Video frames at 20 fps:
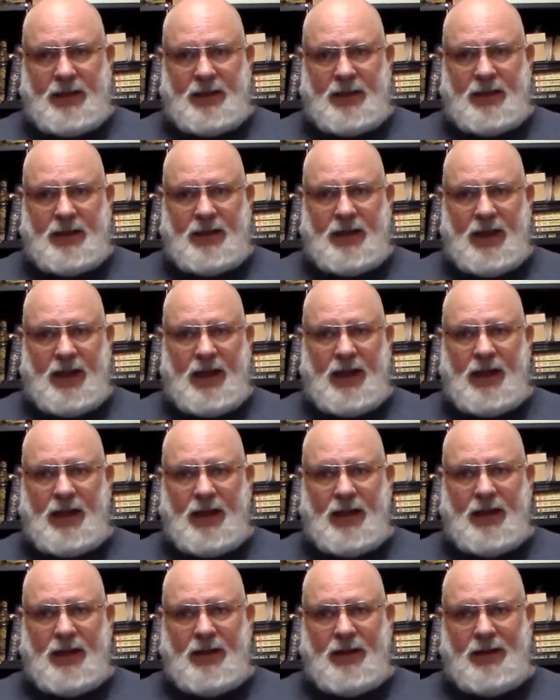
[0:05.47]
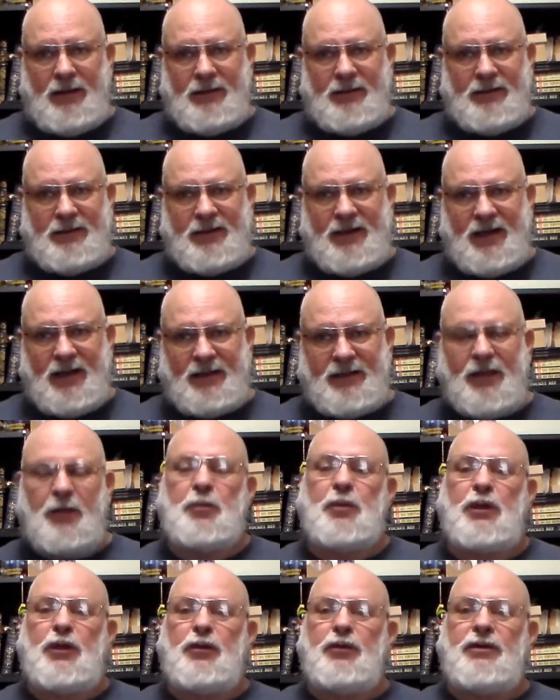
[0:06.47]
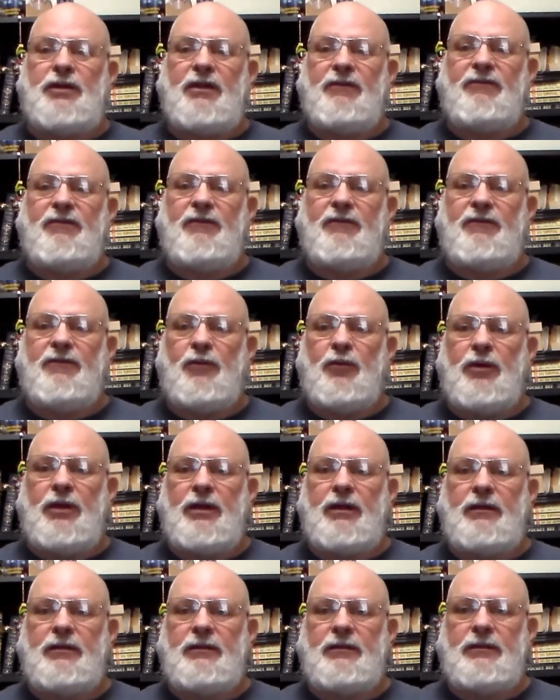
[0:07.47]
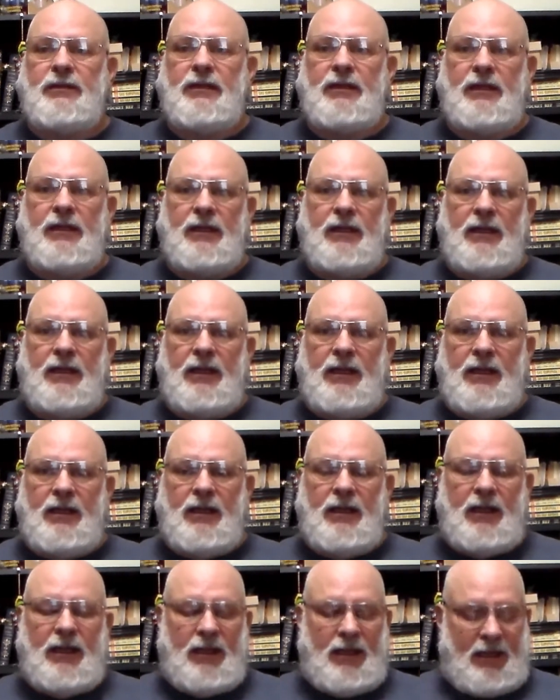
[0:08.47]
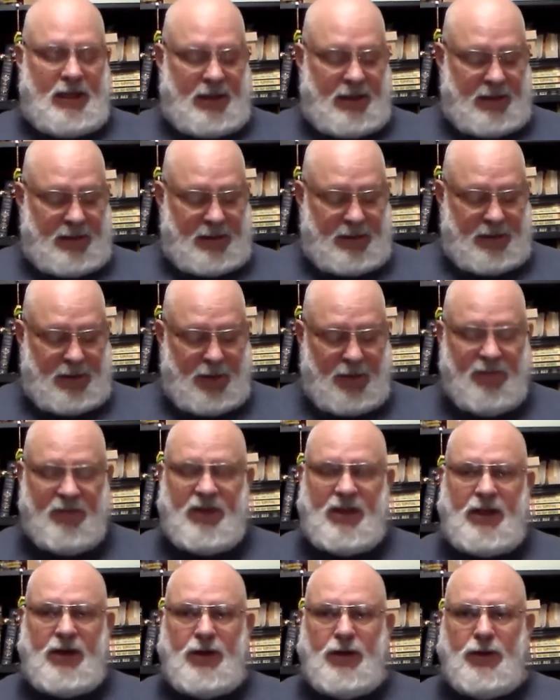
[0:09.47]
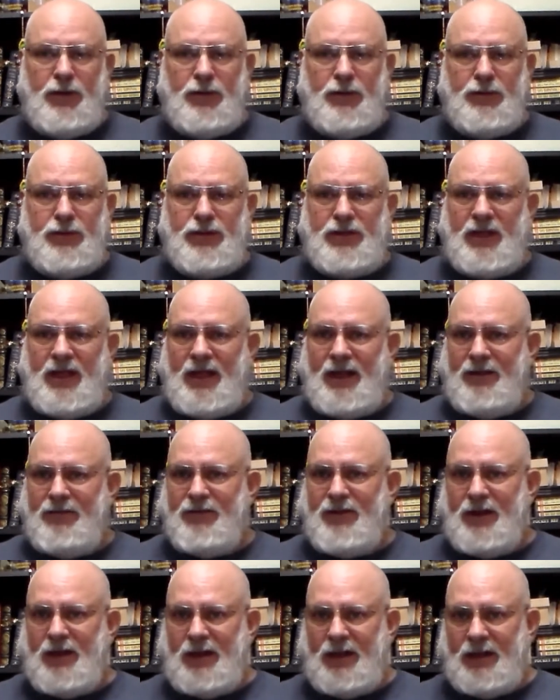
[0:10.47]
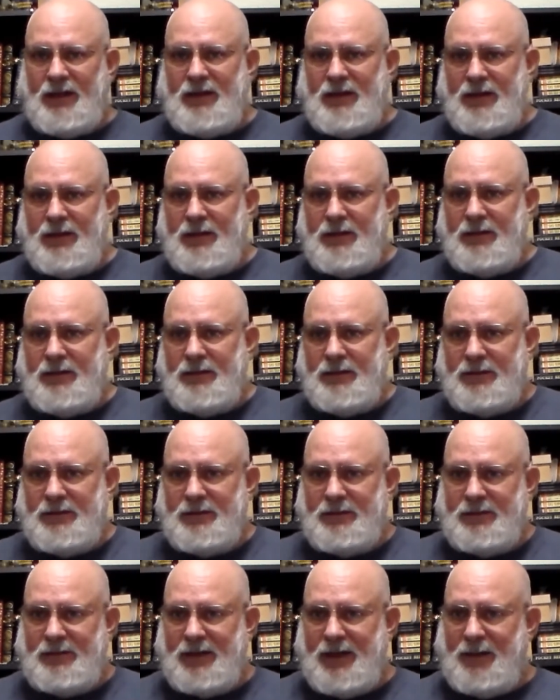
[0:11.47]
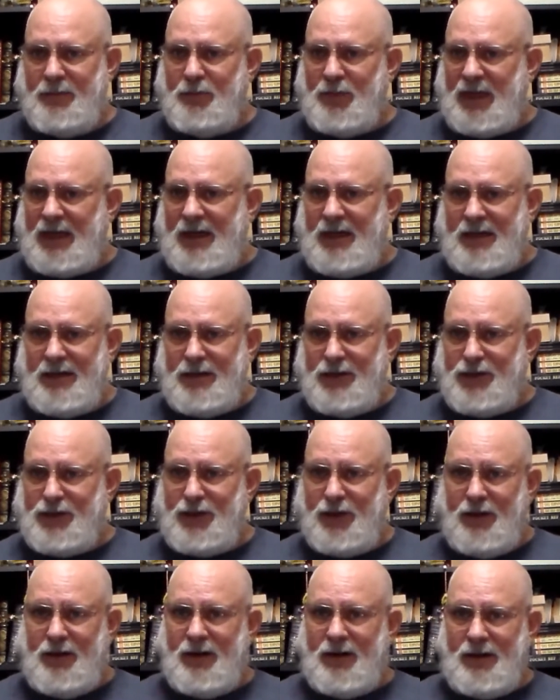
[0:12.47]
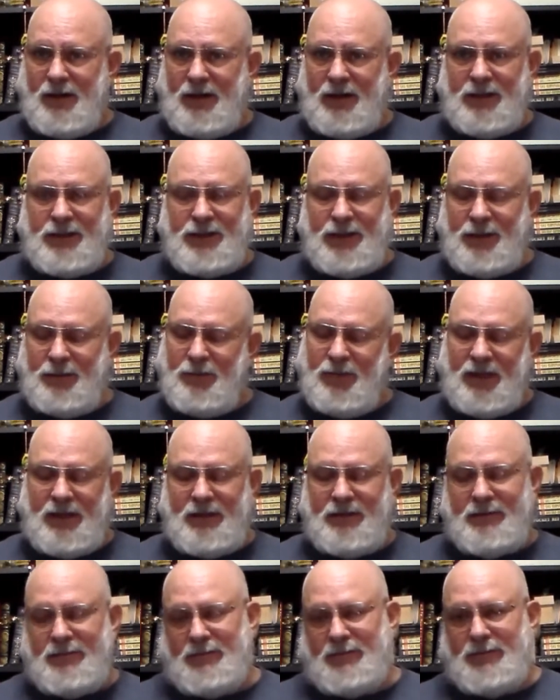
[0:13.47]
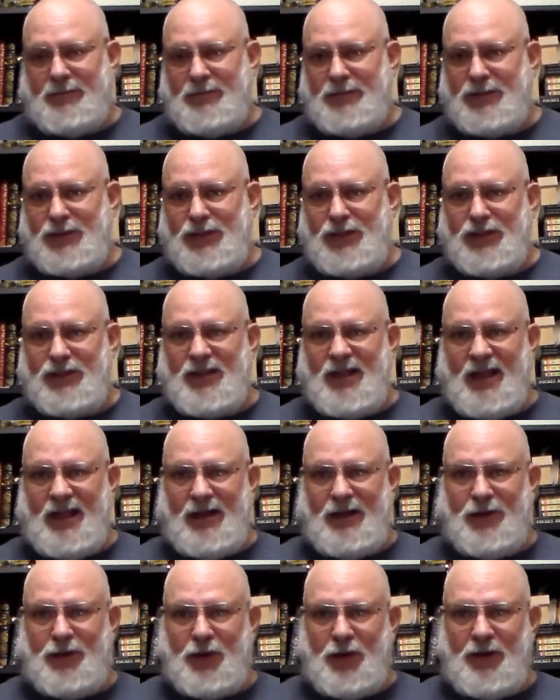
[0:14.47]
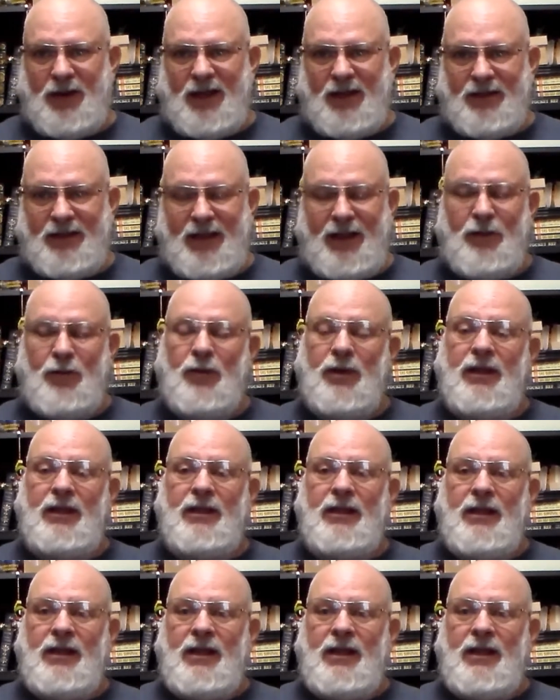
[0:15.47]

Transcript: Today, got something a little different for you. Over the years, I've collected, not meaning to start a collection, but it just kind of turned out that way,